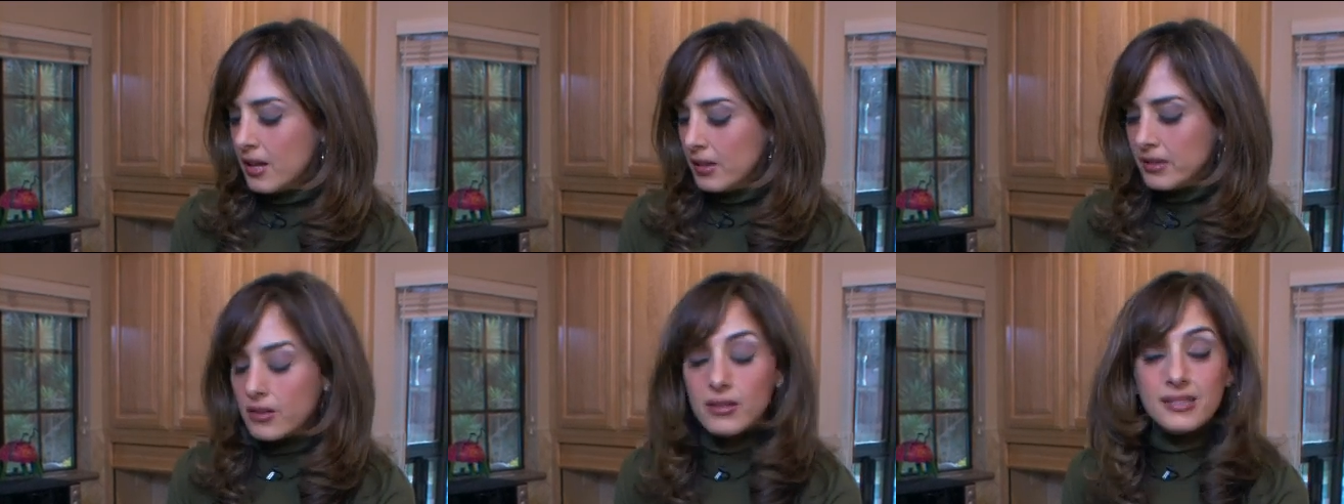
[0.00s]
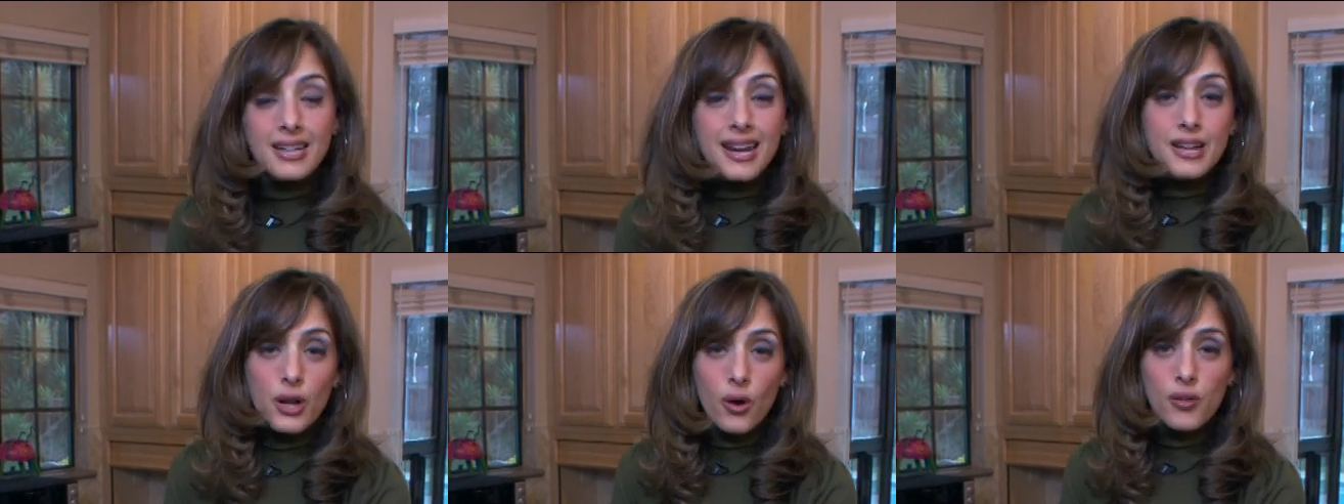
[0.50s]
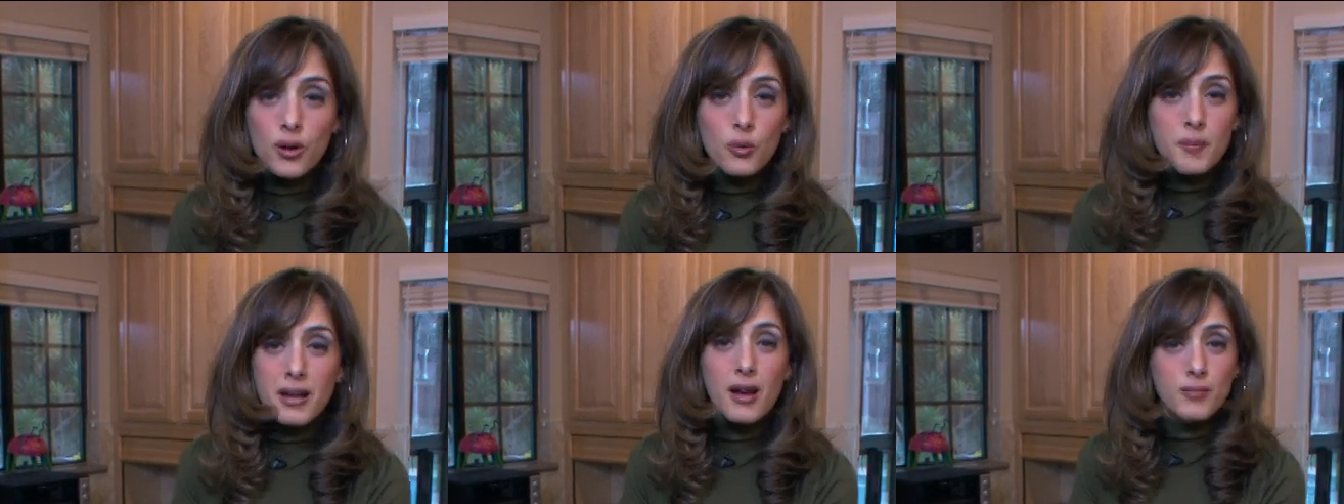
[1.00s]
Little did I know that it would
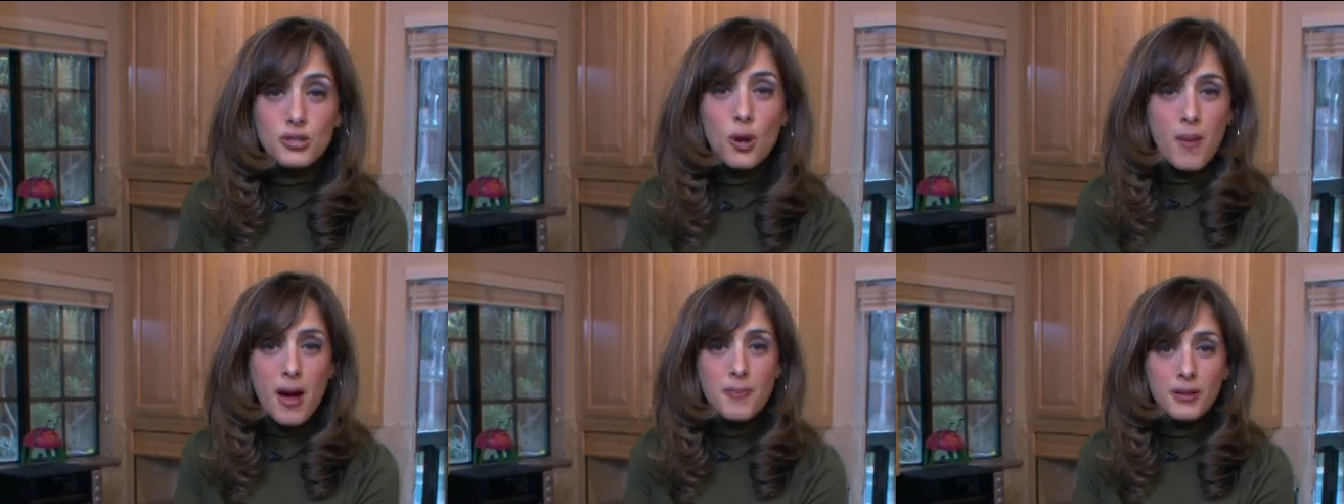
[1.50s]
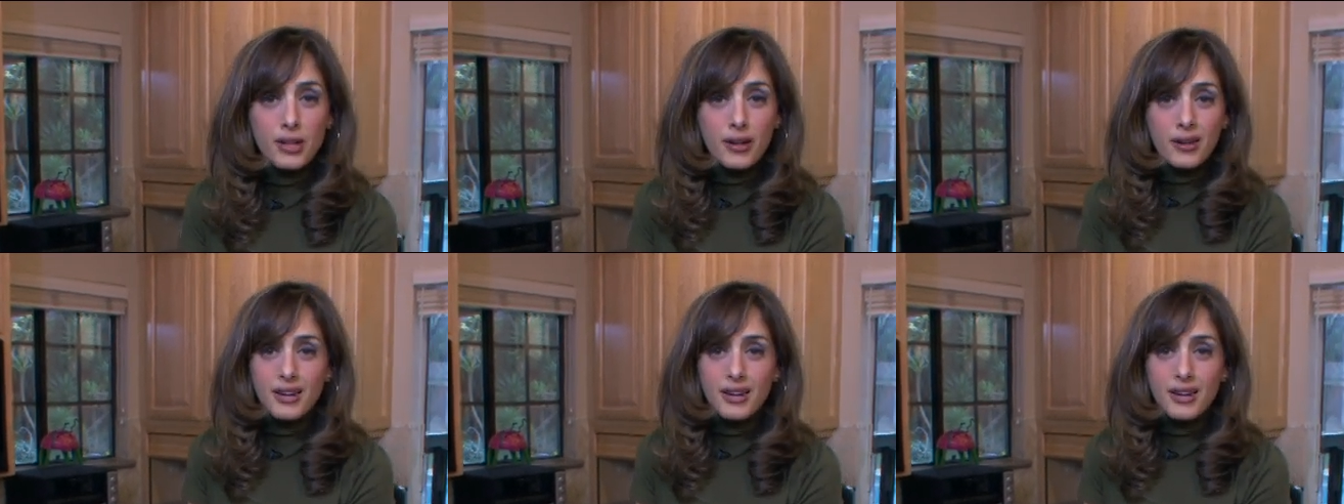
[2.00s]
become so popular.